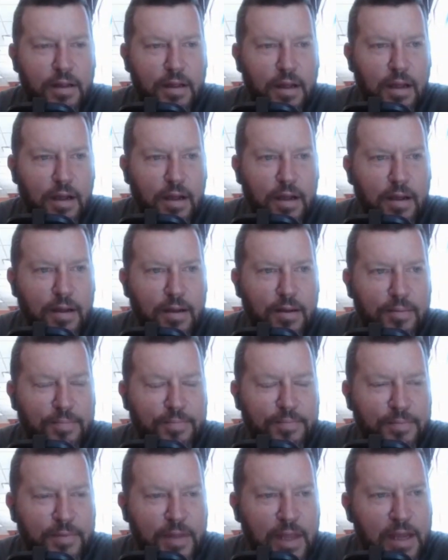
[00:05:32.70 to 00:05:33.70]

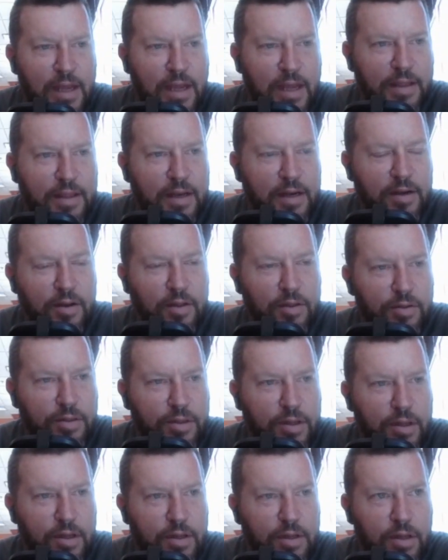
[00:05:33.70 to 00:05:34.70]
And then another
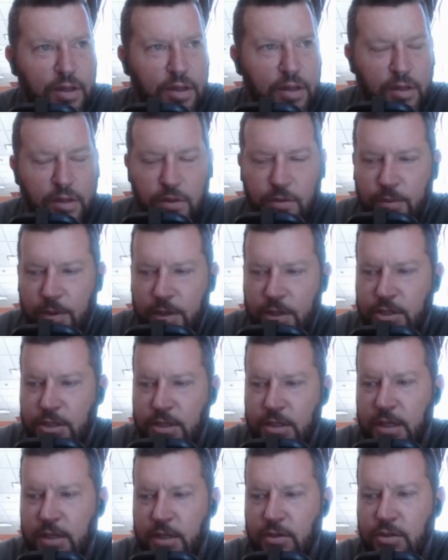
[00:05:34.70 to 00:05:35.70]
thing, you
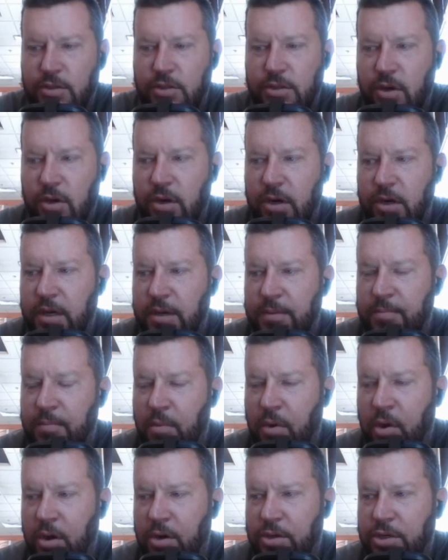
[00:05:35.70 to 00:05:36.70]
mentioned that you started in
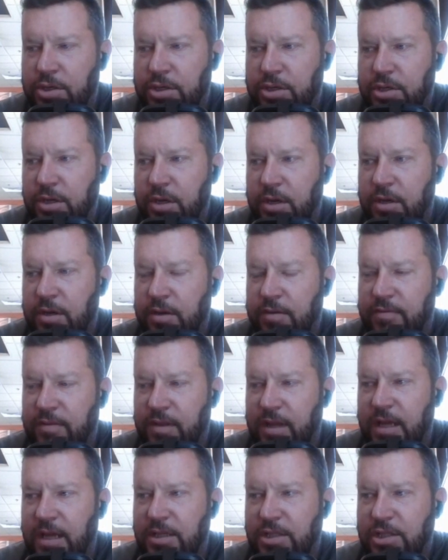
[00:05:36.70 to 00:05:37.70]
March of
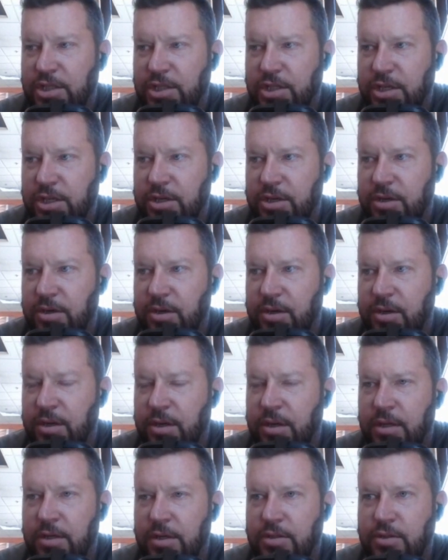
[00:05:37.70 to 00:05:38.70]
last year.
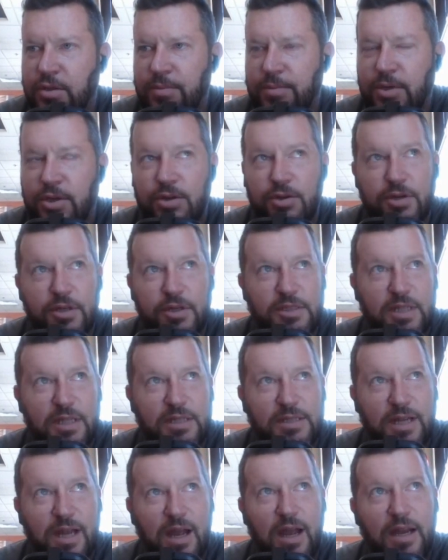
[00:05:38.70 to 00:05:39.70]
So I'm curious,
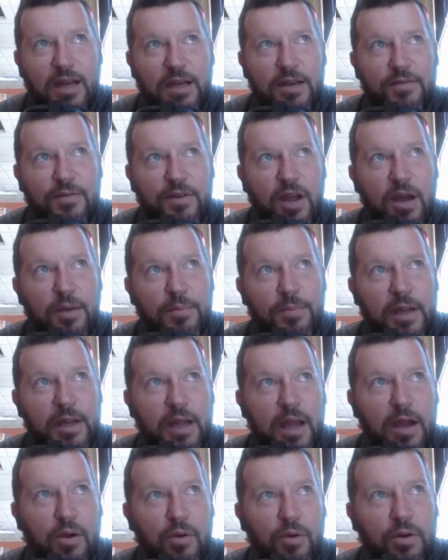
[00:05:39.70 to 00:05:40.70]
that's kind of
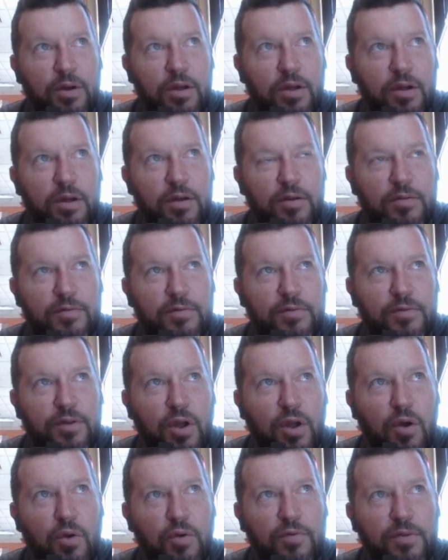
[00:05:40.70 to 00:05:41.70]
coming out of
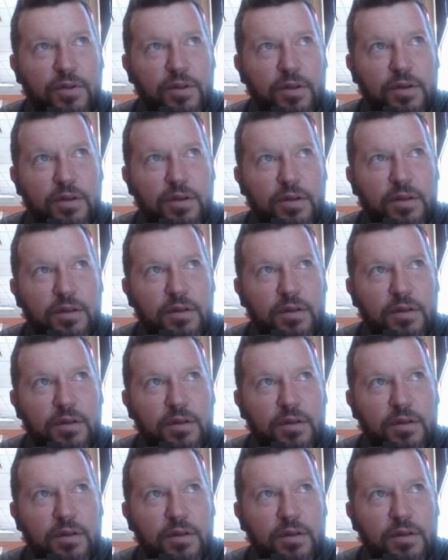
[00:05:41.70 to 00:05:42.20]
COVID.